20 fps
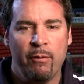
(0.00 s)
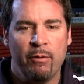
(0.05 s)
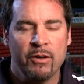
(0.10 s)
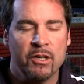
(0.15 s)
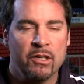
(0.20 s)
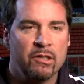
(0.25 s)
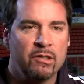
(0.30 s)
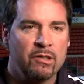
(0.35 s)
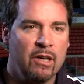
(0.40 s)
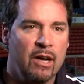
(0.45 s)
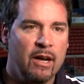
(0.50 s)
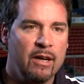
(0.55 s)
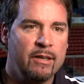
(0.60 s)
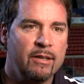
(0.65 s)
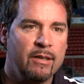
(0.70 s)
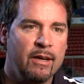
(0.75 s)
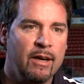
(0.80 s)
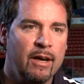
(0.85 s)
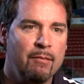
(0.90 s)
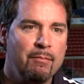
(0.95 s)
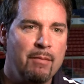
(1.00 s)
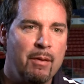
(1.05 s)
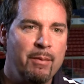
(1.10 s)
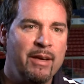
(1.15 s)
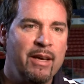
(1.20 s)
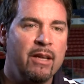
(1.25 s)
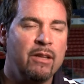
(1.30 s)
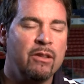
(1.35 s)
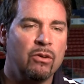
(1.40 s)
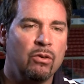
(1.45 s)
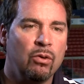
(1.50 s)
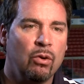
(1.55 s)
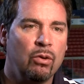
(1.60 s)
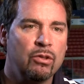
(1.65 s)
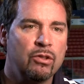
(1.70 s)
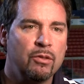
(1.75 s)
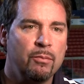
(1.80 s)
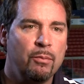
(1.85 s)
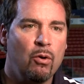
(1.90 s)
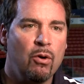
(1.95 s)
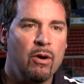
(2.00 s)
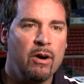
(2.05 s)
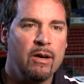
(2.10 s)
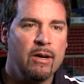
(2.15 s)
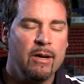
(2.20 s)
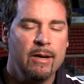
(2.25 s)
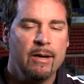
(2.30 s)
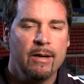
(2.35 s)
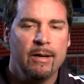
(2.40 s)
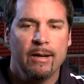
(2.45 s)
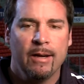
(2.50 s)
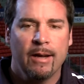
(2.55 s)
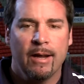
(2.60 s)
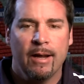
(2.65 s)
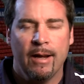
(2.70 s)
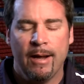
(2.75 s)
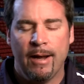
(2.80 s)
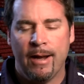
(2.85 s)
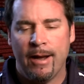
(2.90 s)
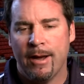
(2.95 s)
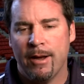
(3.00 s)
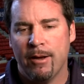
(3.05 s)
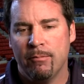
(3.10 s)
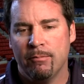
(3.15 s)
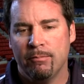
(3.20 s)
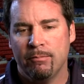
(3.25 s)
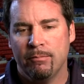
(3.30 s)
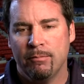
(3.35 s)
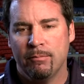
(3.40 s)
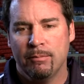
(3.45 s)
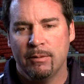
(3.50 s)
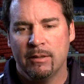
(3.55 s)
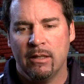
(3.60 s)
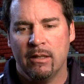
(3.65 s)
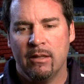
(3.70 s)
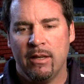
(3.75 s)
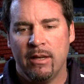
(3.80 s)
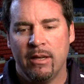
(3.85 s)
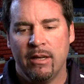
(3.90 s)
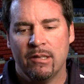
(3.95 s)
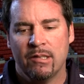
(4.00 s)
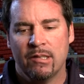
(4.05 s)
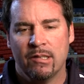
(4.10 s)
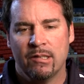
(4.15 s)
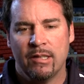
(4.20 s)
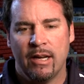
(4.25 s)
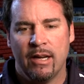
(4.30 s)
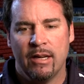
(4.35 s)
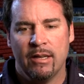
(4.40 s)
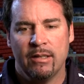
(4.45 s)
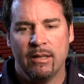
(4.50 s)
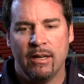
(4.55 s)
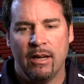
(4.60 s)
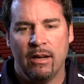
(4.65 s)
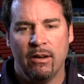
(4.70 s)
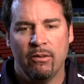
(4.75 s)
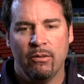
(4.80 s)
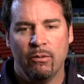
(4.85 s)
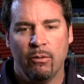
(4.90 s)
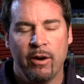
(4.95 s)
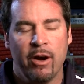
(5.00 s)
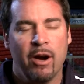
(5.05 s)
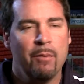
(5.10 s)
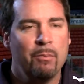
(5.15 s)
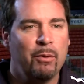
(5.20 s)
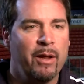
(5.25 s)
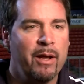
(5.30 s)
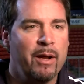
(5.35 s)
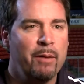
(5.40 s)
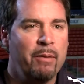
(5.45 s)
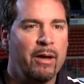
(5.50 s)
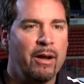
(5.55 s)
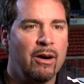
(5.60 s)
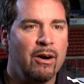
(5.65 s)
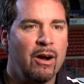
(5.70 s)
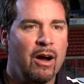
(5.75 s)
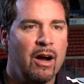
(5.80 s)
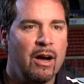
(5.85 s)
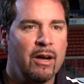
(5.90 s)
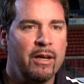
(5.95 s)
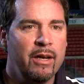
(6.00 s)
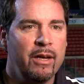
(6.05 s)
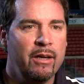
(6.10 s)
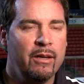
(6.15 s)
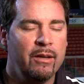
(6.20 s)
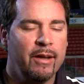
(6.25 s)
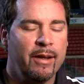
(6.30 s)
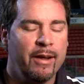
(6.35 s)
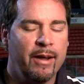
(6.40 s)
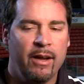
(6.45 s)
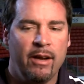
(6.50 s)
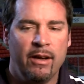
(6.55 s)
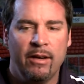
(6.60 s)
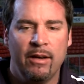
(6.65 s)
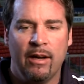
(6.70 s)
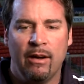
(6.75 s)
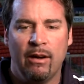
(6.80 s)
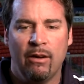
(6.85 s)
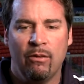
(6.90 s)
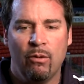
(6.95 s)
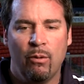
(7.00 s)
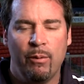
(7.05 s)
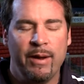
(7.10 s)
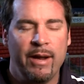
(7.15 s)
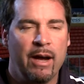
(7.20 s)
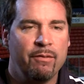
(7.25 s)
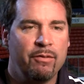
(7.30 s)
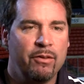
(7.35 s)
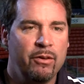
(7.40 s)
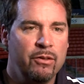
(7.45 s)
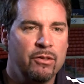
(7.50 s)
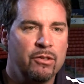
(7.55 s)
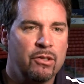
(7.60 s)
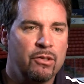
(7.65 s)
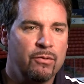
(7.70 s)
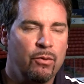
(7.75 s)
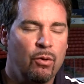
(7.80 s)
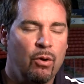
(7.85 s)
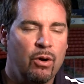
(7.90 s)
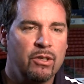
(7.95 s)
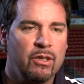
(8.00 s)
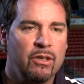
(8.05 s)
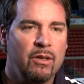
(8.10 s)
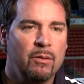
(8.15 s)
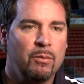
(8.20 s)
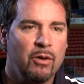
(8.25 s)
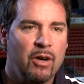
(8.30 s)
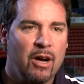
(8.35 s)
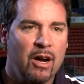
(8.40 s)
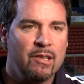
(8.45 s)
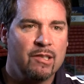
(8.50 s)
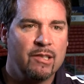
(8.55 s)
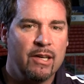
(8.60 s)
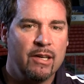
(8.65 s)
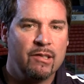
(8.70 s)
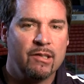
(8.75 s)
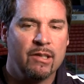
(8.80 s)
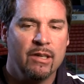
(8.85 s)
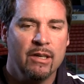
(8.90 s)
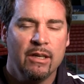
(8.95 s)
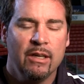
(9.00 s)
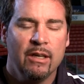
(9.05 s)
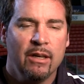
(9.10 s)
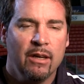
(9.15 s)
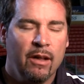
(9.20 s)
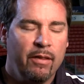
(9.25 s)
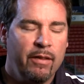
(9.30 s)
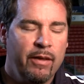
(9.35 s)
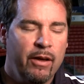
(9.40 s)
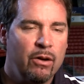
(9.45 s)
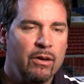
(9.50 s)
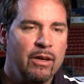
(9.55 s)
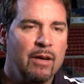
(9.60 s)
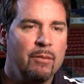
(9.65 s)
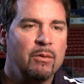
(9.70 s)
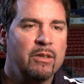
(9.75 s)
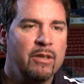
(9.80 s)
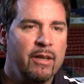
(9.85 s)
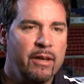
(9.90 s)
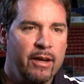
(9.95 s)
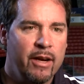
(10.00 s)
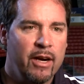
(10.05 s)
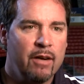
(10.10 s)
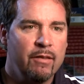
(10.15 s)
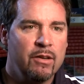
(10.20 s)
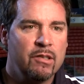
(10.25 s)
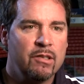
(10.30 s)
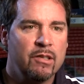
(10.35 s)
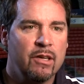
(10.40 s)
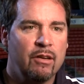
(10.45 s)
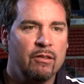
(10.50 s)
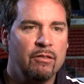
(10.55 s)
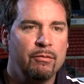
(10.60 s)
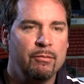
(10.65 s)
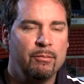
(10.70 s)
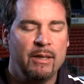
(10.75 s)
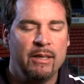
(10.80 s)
We're just not maybe getting the goal support. But the thing is that we are playing better hockey, and what we have to do is just focus on the process. The outcome will take care of itself.